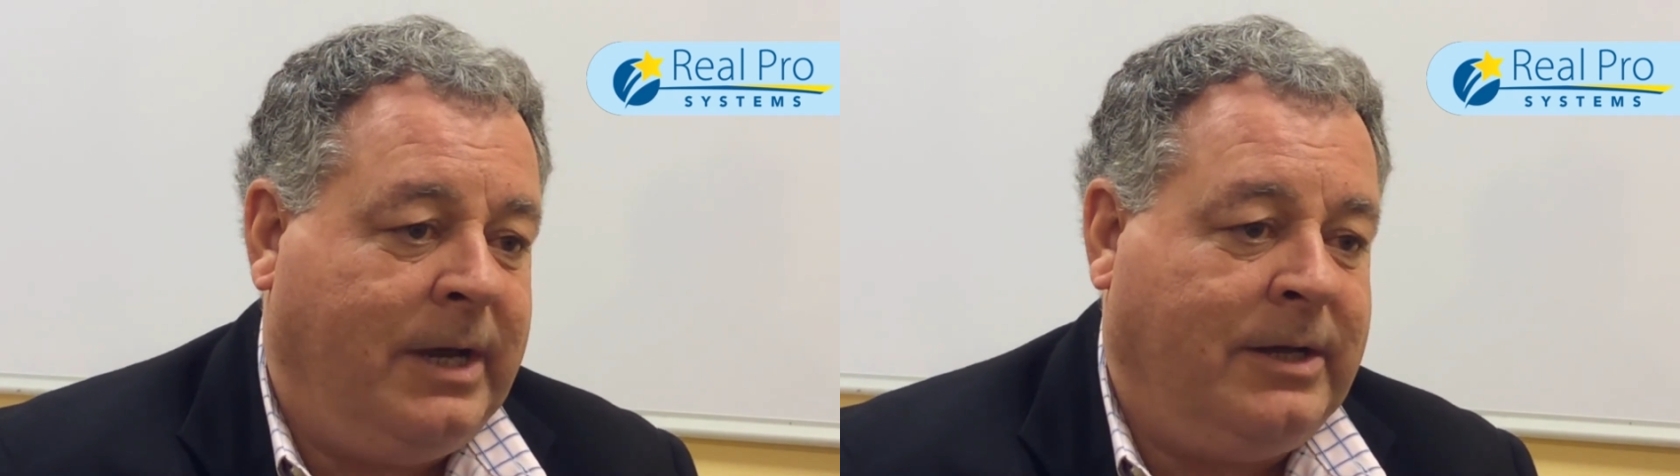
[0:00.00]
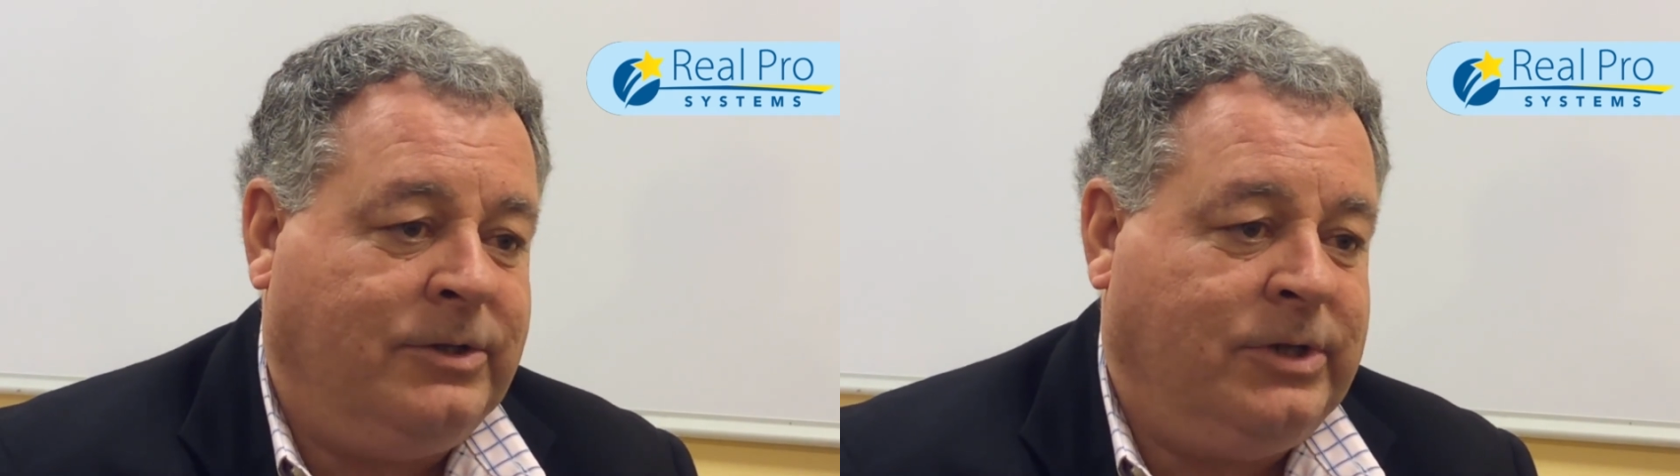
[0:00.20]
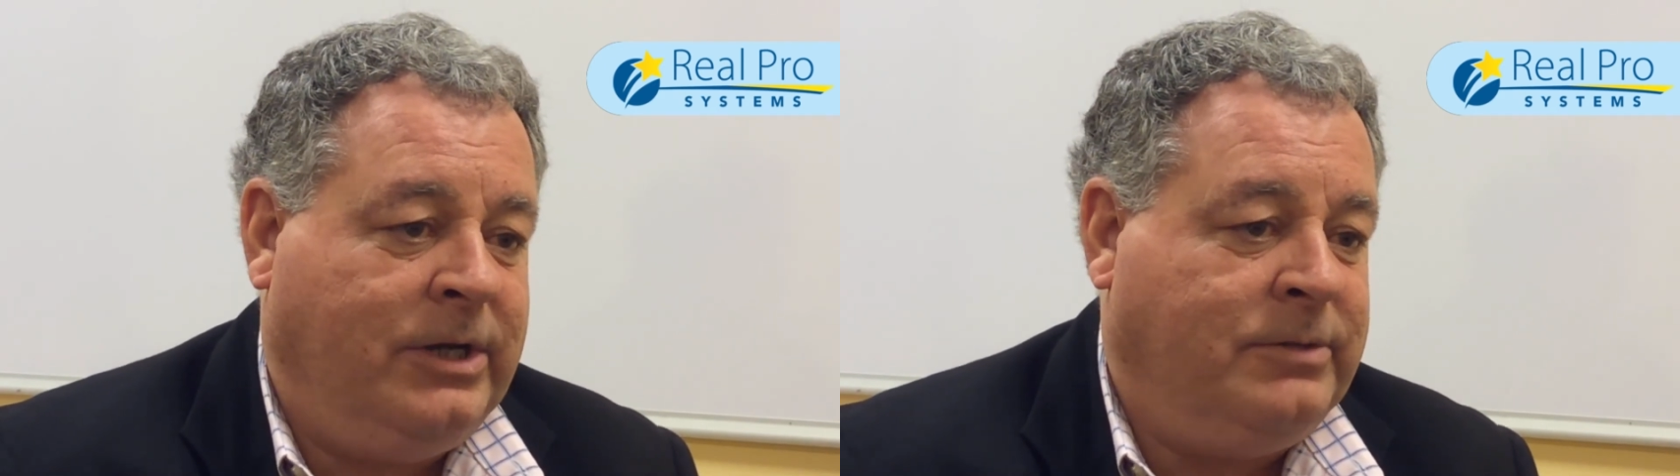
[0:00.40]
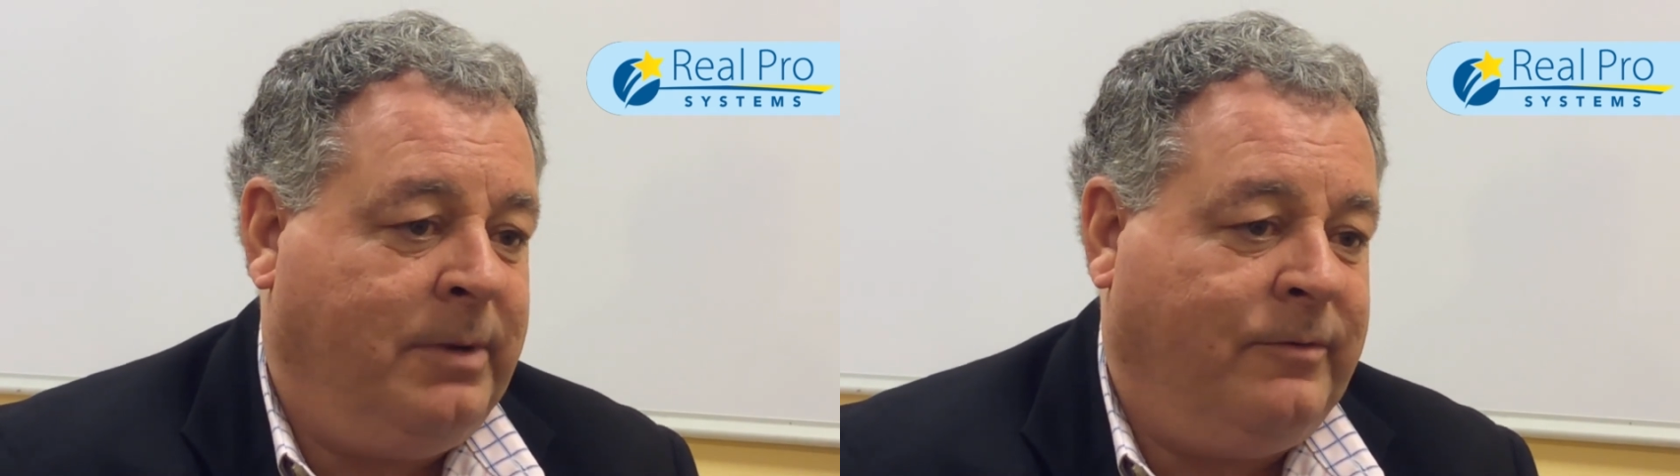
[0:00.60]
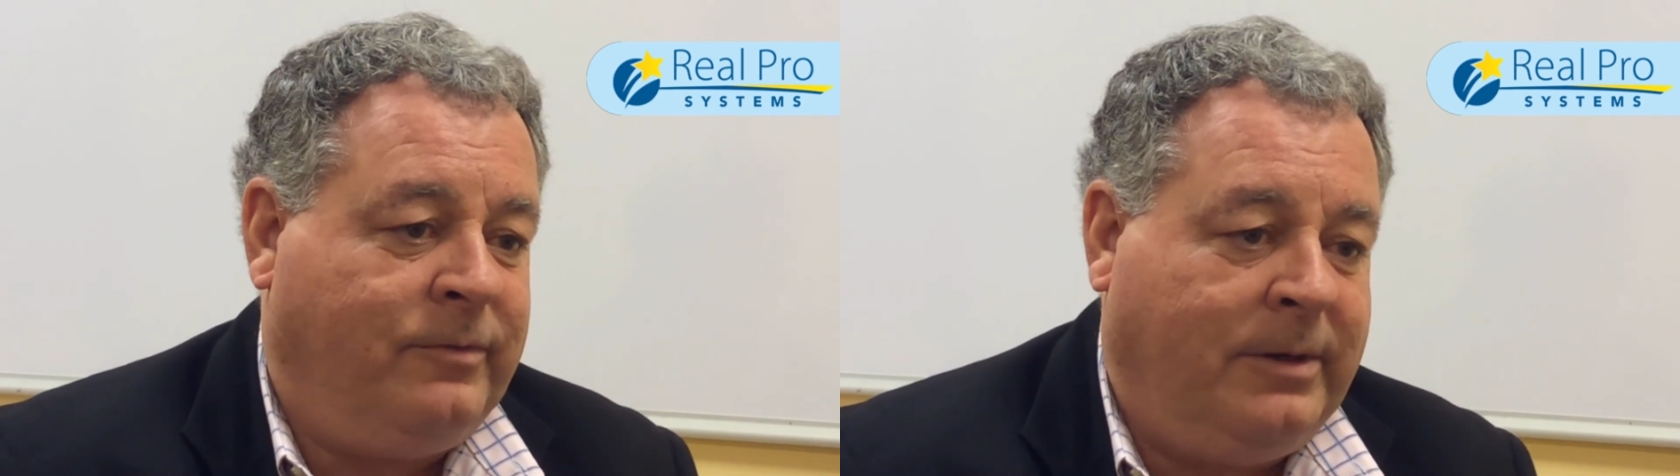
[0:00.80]
I can change
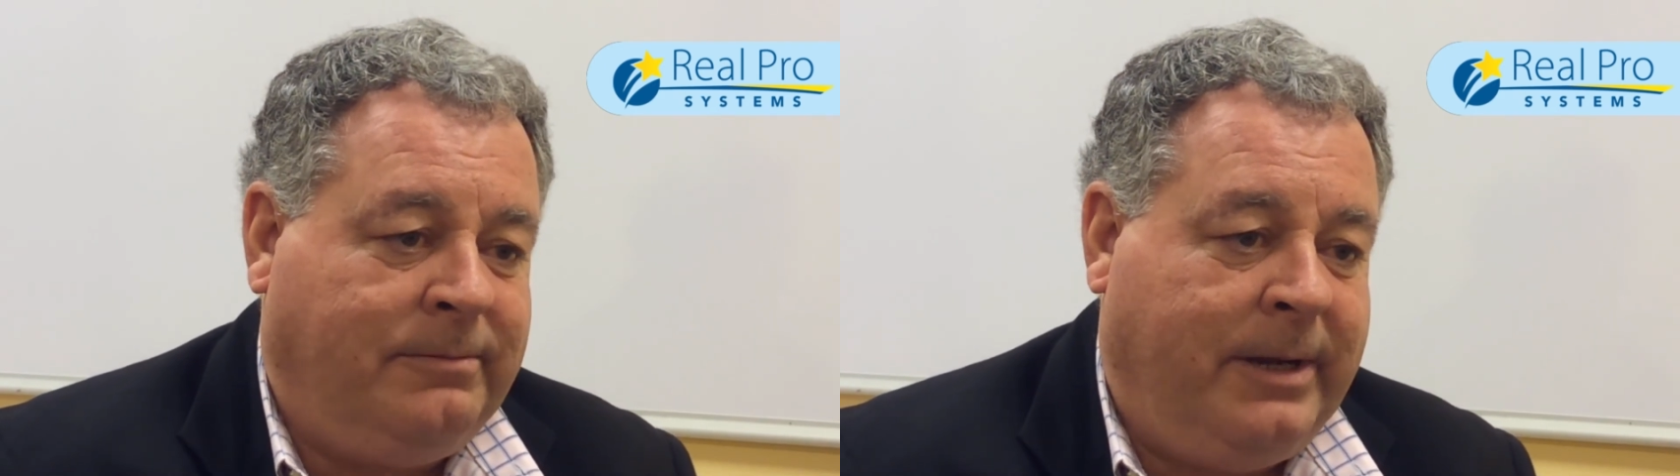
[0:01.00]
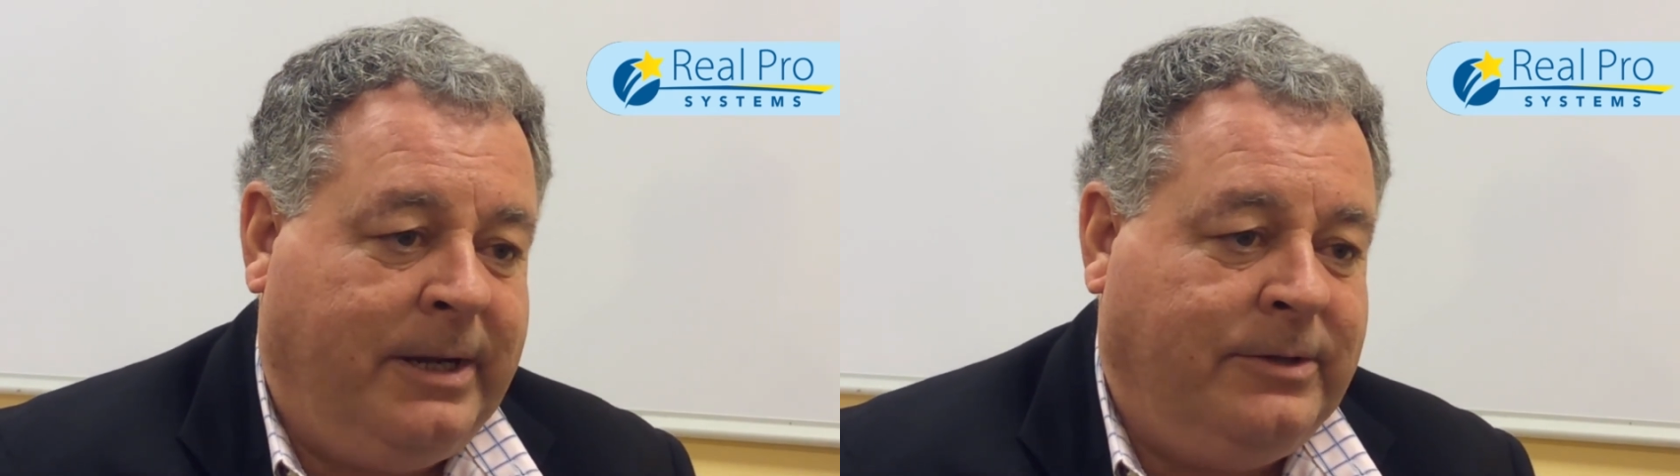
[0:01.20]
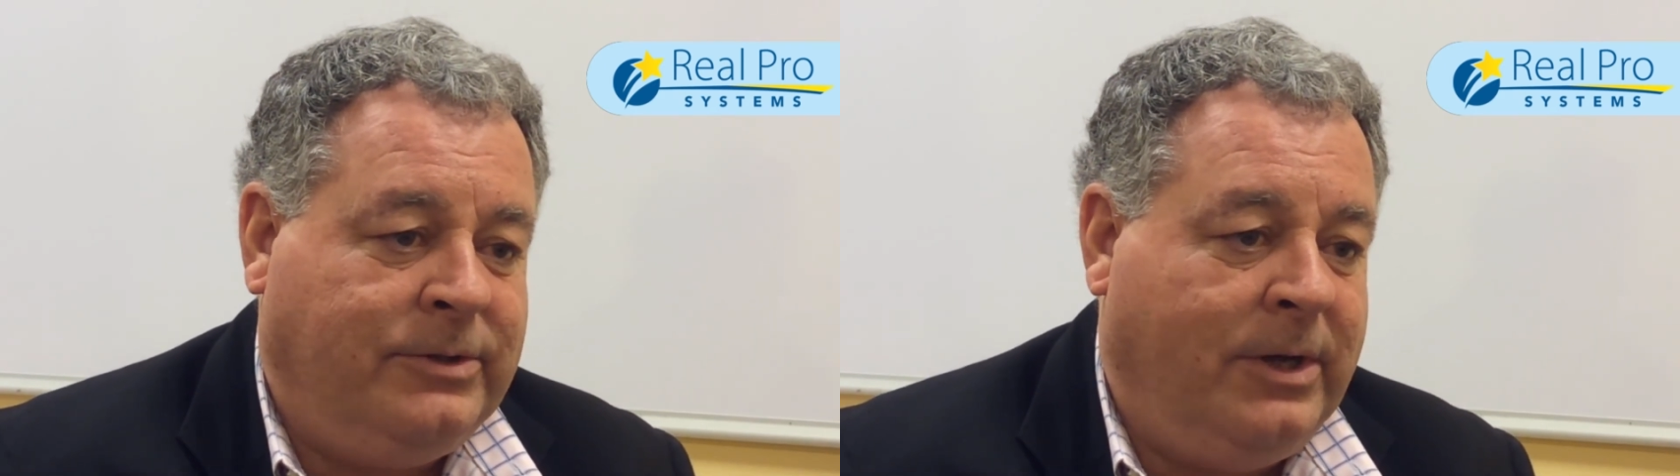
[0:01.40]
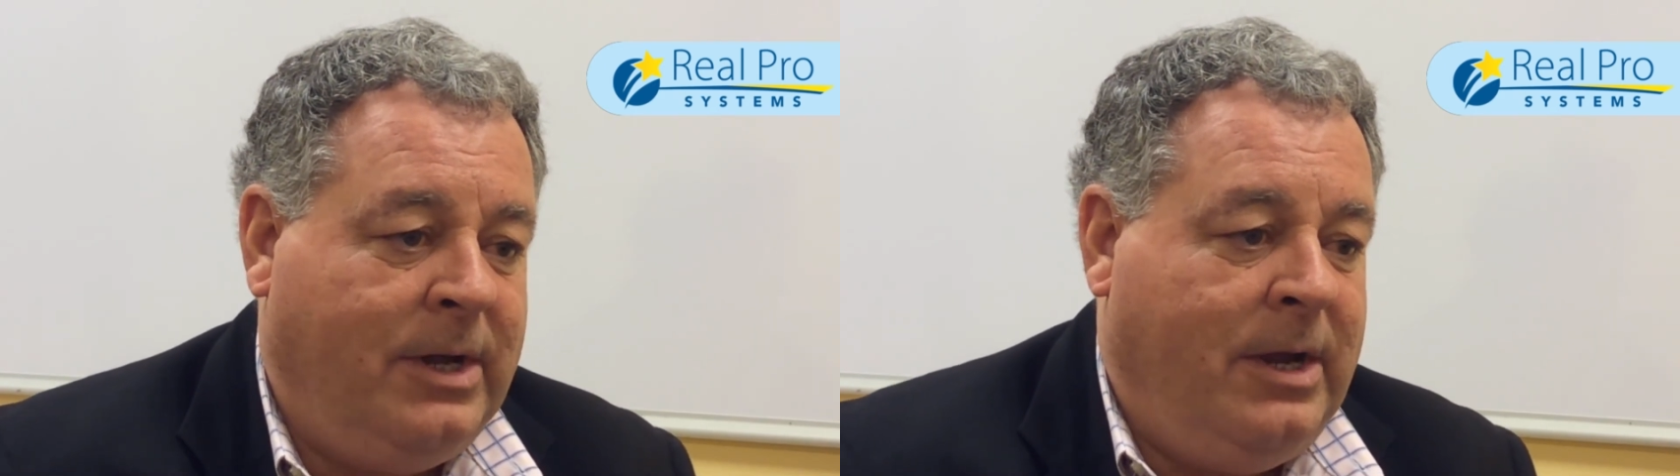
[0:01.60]
my front page